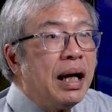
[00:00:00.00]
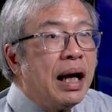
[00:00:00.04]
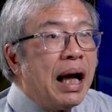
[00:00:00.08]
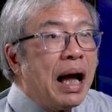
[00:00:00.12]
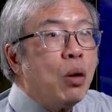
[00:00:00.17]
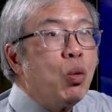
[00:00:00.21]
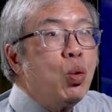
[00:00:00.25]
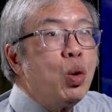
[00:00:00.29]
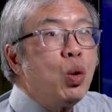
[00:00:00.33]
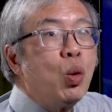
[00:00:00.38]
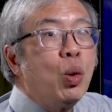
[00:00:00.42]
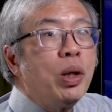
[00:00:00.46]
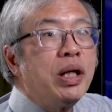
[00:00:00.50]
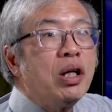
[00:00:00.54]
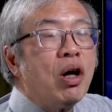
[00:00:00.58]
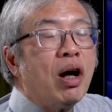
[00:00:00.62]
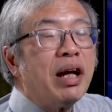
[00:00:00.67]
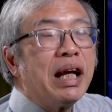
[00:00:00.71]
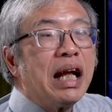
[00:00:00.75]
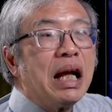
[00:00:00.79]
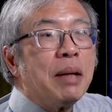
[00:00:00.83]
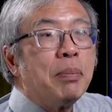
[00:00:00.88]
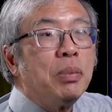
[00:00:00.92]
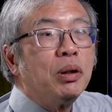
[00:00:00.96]
and we were
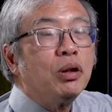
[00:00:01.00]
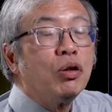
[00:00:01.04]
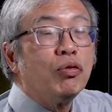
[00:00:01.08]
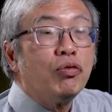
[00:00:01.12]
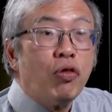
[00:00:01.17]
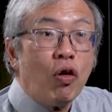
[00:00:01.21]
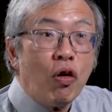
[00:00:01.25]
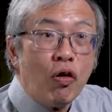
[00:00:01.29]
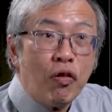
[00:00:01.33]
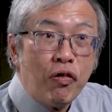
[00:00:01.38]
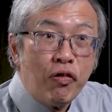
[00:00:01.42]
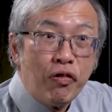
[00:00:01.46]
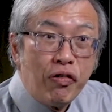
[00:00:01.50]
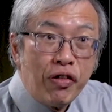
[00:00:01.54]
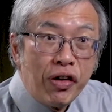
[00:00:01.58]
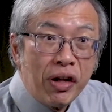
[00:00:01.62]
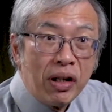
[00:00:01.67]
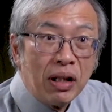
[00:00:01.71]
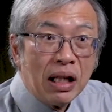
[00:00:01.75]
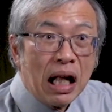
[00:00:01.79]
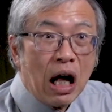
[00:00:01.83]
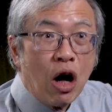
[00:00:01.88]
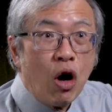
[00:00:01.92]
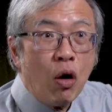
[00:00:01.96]
not able to
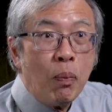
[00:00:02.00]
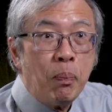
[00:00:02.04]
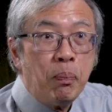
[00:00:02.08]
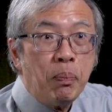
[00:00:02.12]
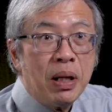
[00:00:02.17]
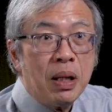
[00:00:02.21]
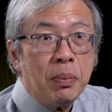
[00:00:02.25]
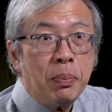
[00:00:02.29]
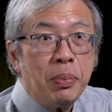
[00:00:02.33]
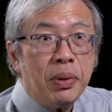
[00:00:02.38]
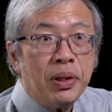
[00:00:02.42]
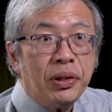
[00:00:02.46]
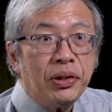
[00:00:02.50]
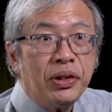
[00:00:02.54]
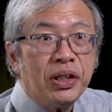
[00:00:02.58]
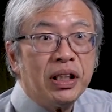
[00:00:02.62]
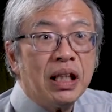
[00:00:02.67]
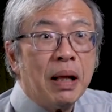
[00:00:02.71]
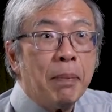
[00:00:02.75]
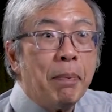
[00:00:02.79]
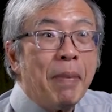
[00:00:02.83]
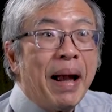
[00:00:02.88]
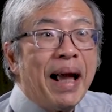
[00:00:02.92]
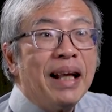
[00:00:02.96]
fulfill our purpose in
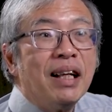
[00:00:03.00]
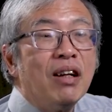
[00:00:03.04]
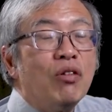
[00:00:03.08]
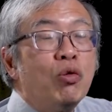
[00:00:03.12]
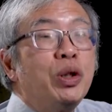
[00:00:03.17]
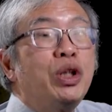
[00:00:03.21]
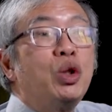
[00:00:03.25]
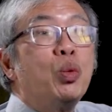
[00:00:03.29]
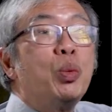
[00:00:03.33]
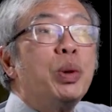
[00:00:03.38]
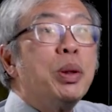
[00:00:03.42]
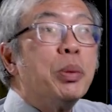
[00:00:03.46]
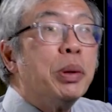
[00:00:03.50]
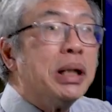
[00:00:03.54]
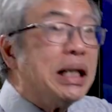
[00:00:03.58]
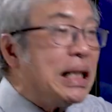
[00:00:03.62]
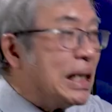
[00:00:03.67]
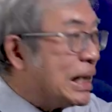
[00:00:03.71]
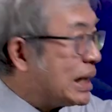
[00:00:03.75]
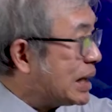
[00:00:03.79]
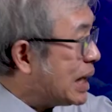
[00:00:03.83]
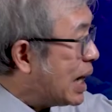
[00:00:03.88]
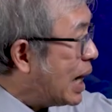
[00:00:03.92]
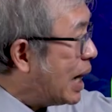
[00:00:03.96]
the manner which we were
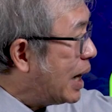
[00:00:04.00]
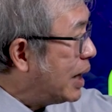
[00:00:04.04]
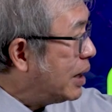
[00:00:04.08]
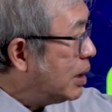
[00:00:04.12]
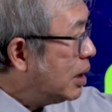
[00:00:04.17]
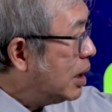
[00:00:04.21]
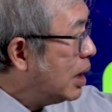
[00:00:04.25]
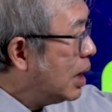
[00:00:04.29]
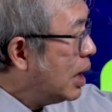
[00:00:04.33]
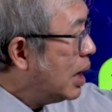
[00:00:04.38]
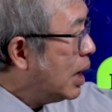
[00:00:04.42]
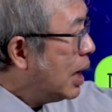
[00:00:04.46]
designed.